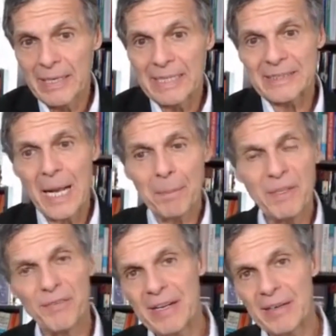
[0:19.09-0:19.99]
has helped
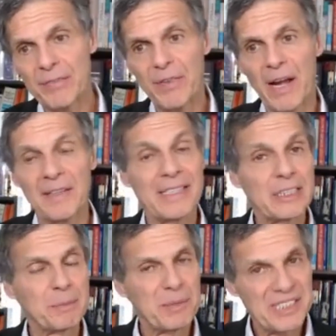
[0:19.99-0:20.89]
to verify that a
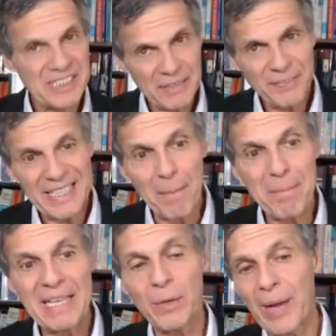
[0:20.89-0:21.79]
specific
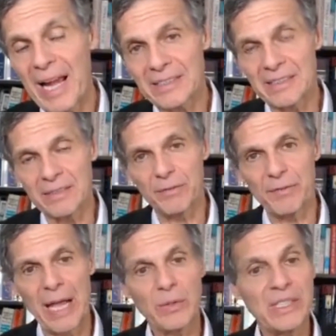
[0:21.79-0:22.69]
amino acid
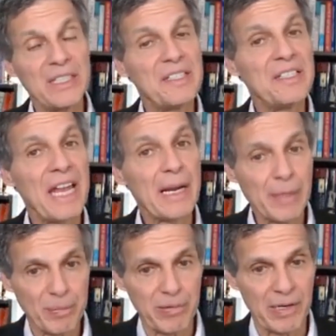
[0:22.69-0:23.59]
found in dairy
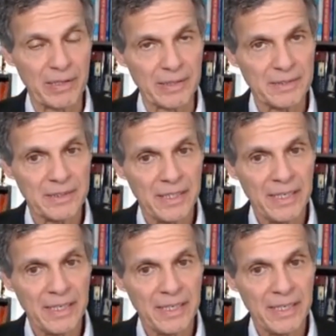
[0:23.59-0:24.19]
products